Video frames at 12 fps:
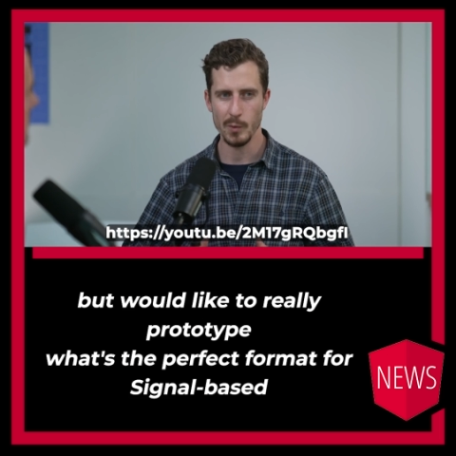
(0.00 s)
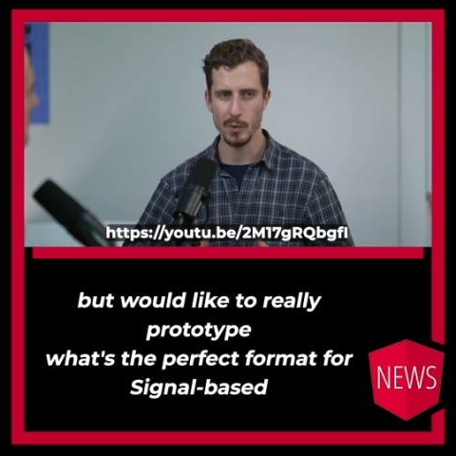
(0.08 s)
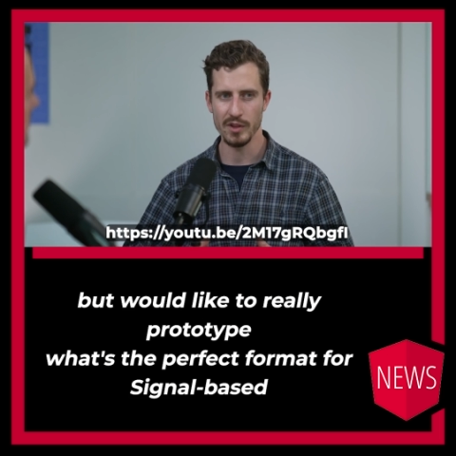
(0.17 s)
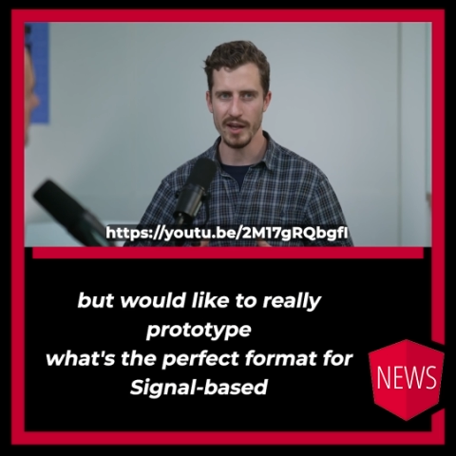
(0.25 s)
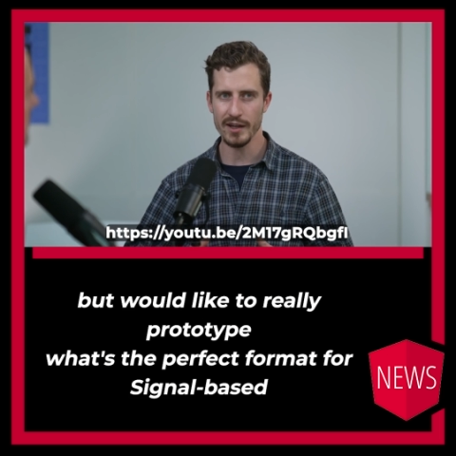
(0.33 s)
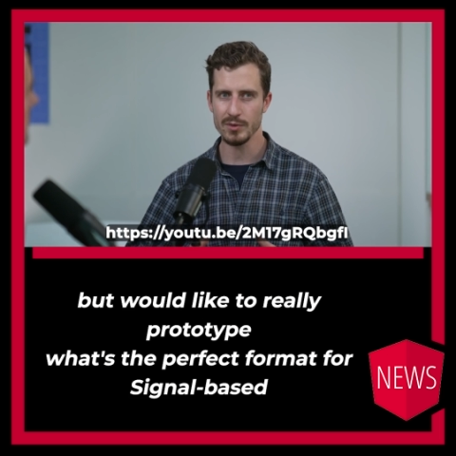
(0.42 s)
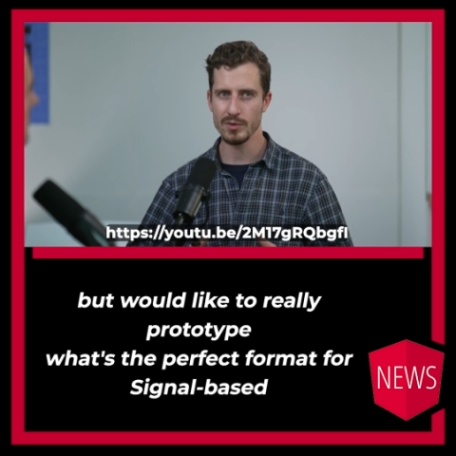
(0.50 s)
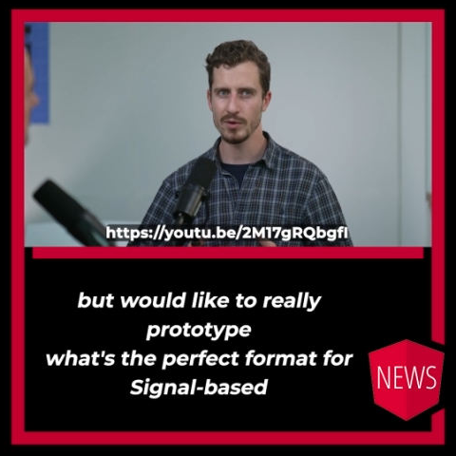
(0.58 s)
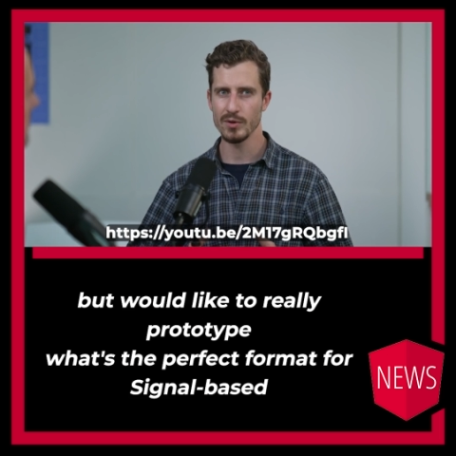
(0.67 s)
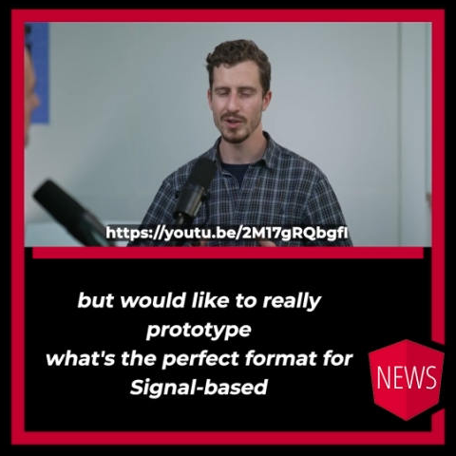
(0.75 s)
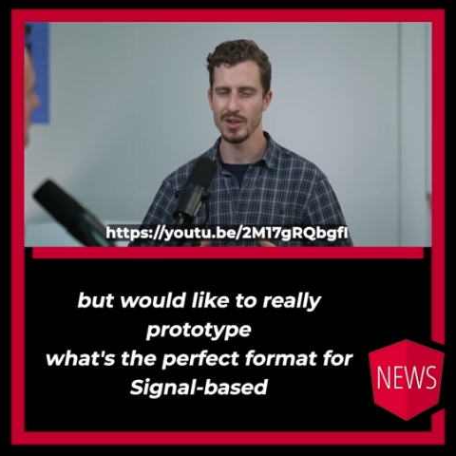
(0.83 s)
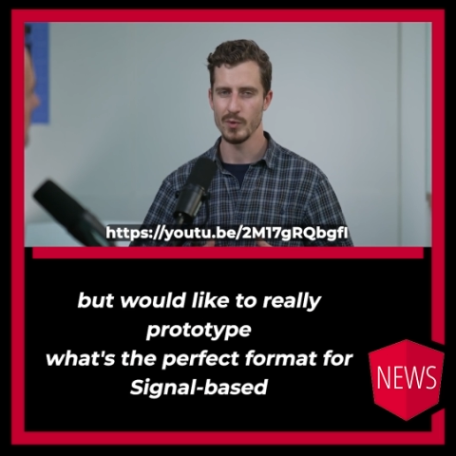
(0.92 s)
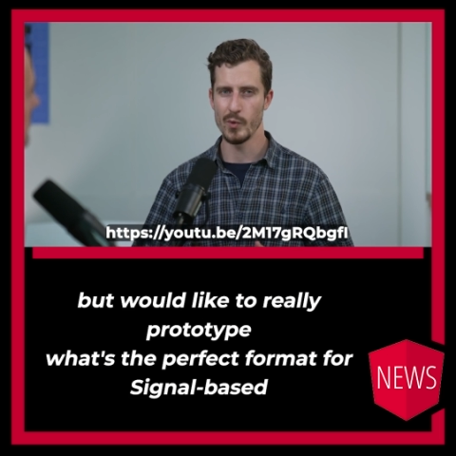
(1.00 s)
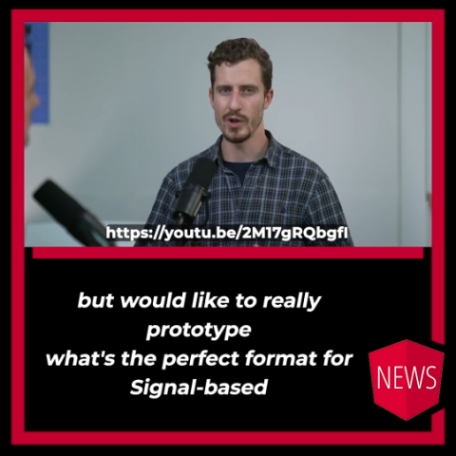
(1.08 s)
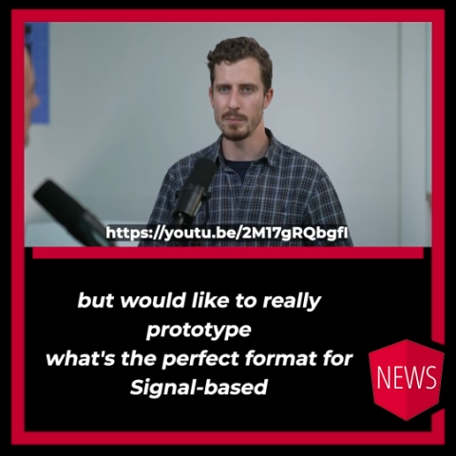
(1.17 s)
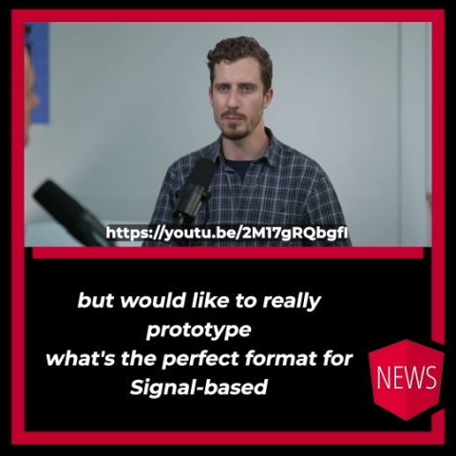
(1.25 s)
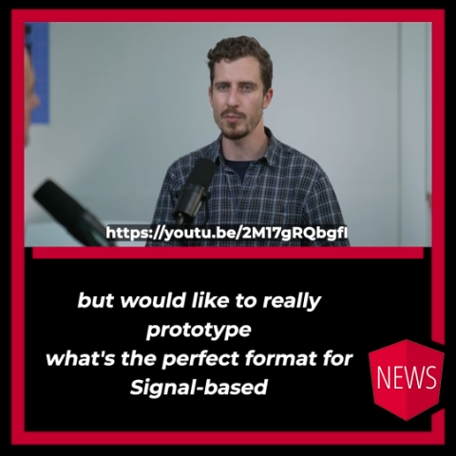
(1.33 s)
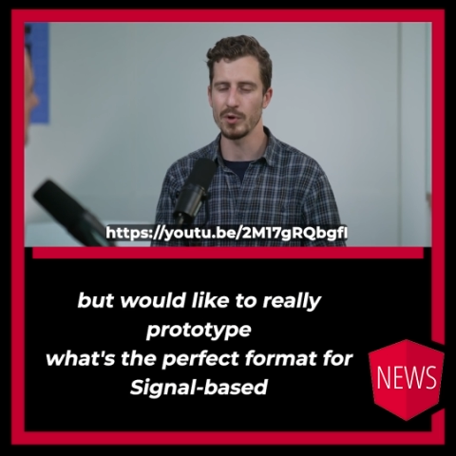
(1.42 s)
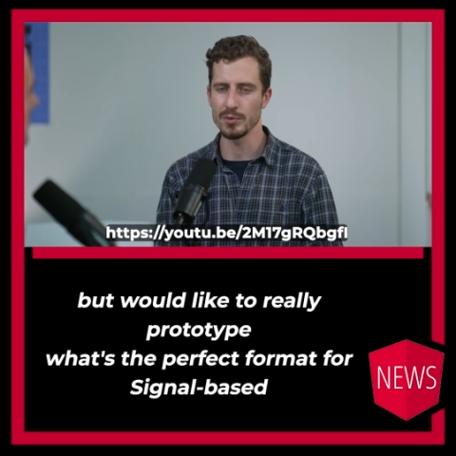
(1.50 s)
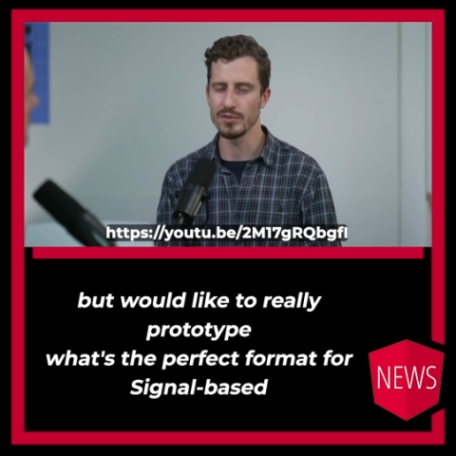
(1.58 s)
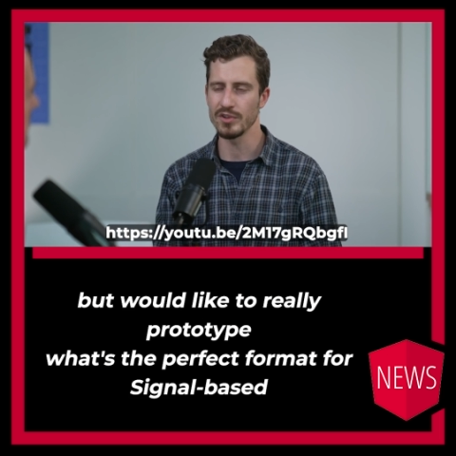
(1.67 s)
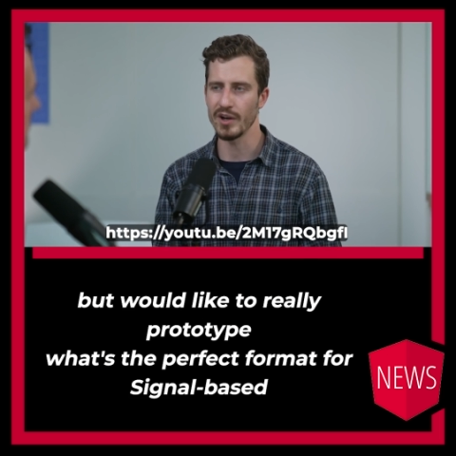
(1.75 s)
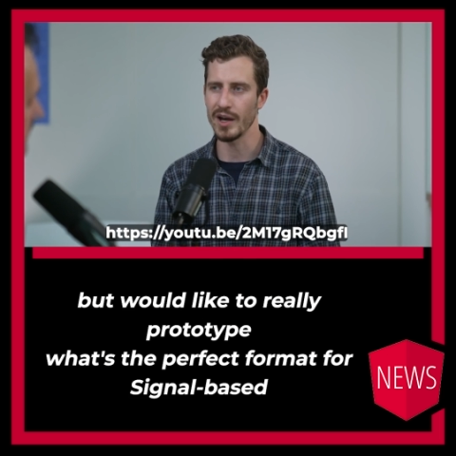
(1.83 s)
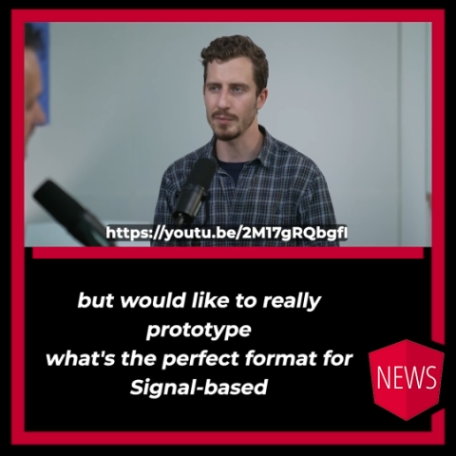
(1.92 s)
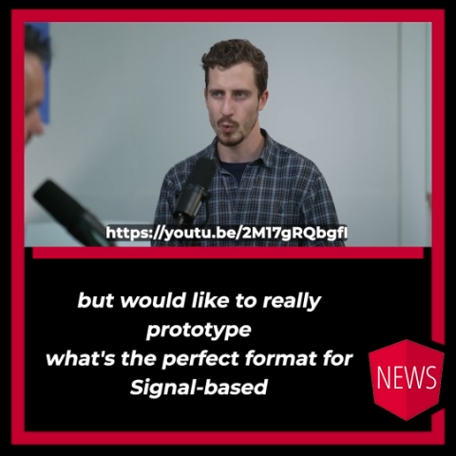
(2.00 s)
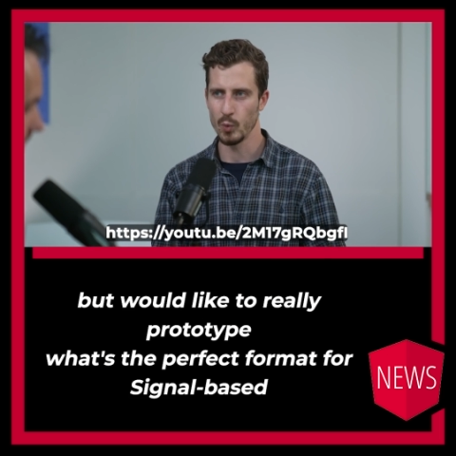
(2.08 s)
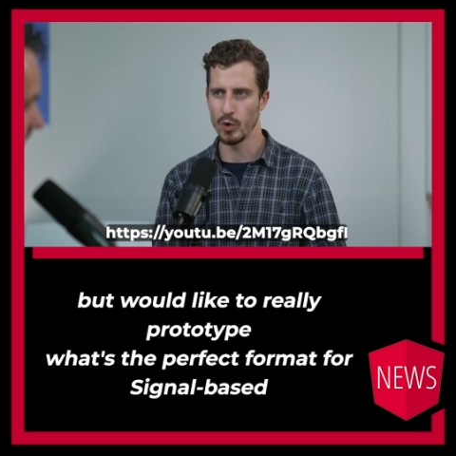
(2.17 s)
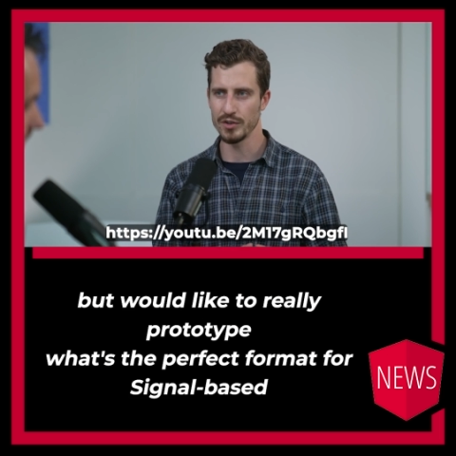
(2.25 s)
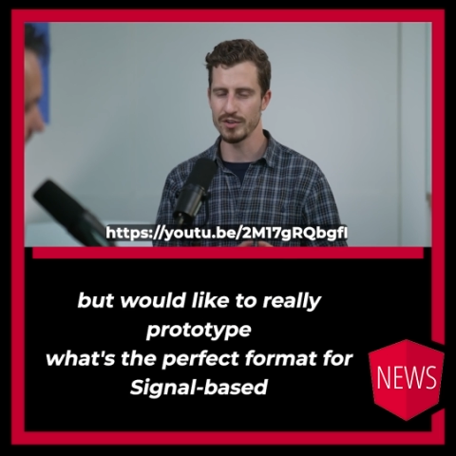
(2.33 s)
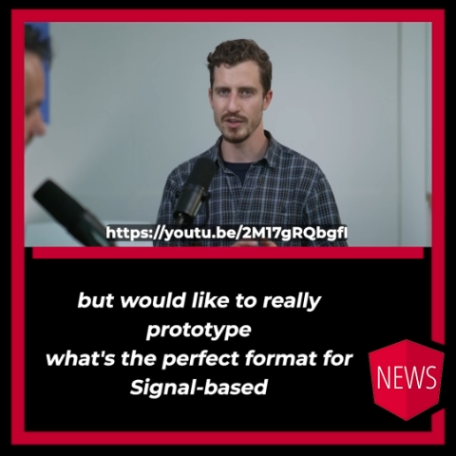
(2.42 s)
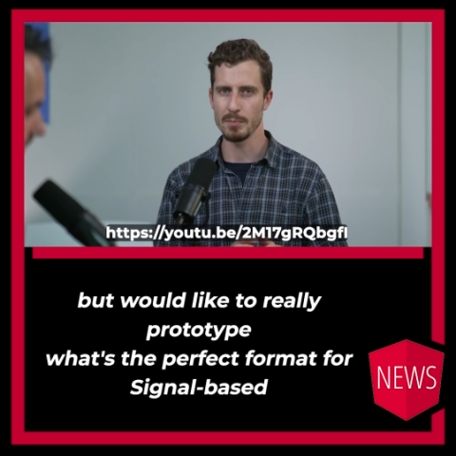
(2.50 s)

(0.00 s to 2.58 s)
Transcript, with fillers: We would like to really prototype what